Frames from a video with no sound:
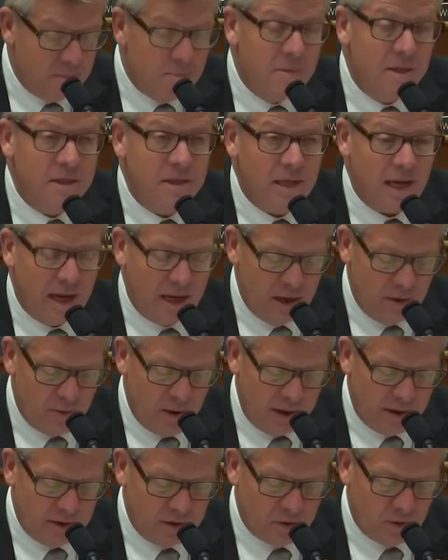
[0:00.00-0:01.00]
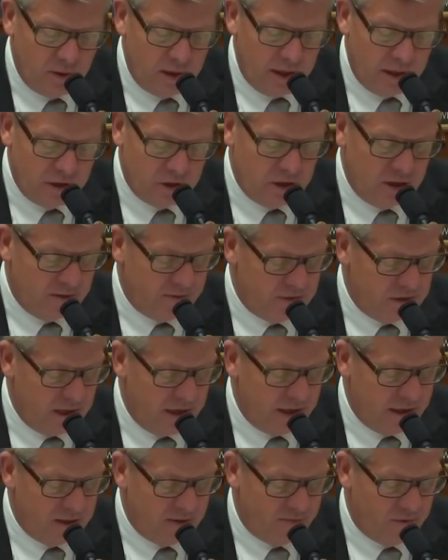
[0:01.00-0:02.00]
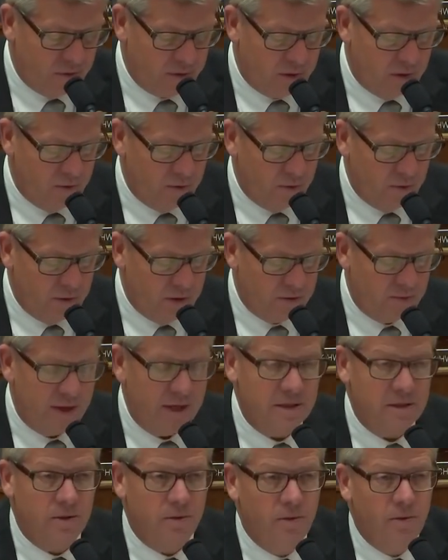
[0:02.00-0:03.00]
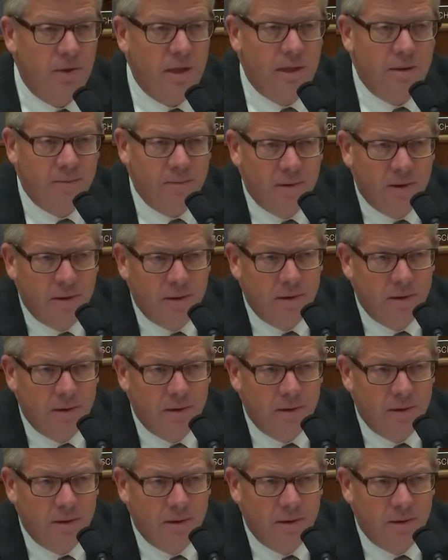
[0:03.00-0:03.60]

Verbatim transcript: misguided regulatory initiatives like the Volcker Rule or Basel three?